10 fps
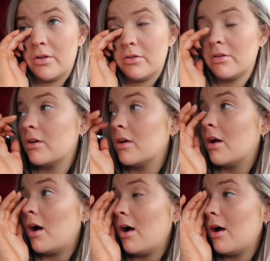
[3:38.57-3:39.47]
he is.
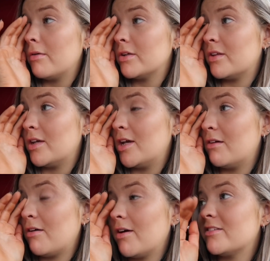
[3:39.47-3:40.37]
Oh, he's
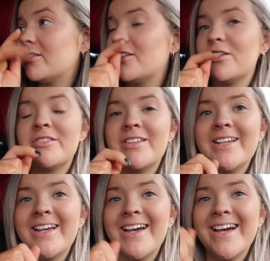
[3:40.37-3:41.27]
here, our Asda dude's
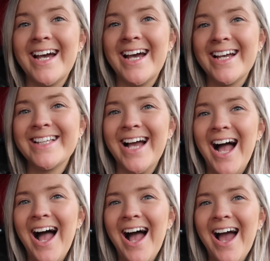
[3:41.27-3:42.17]
here.
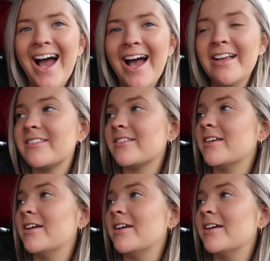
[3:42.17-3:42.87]
Yes!